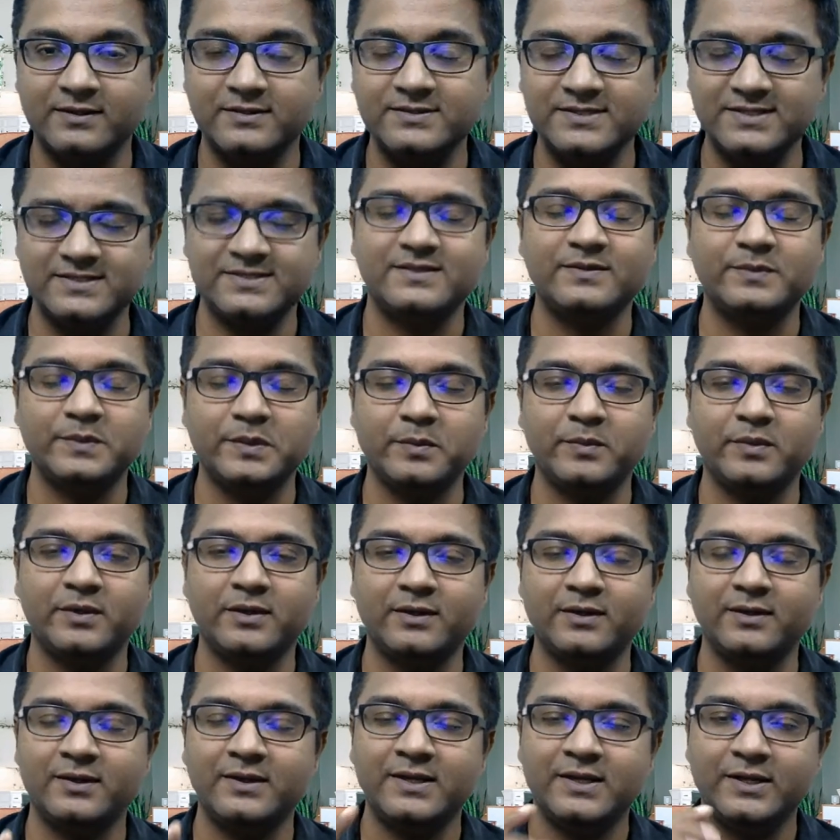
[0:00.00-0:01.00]
Just
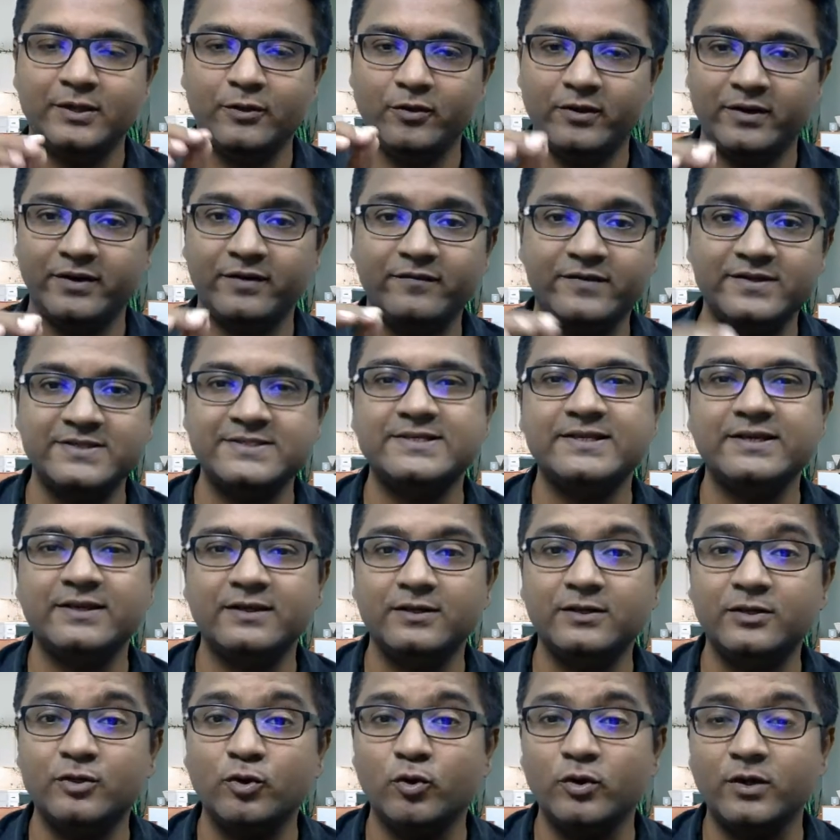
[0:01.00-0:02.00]
remember, you are investing
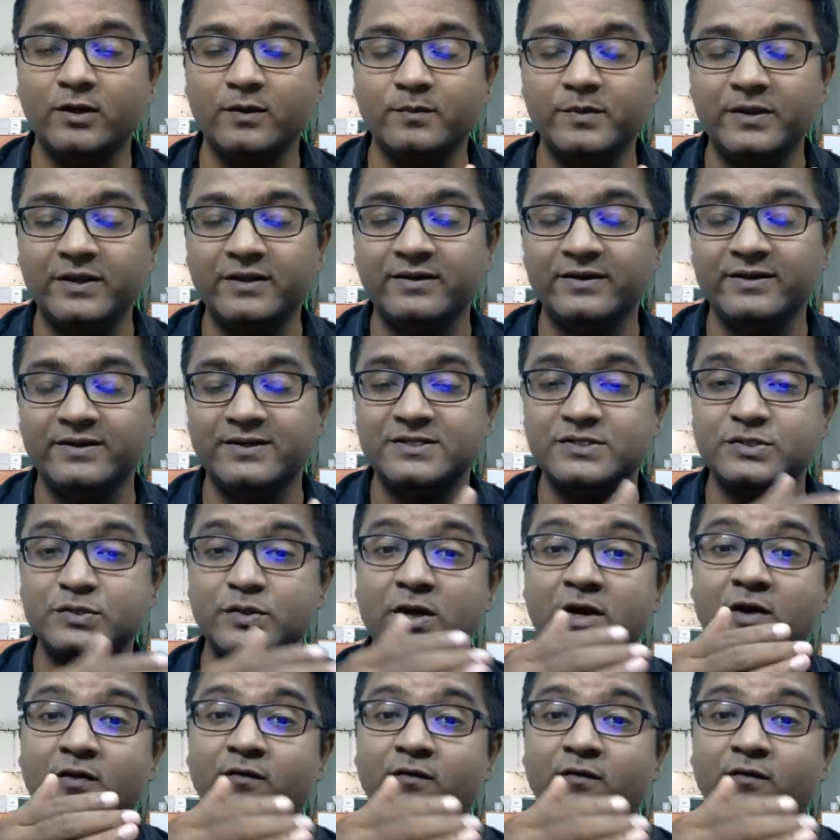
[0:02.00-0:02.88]
in total period is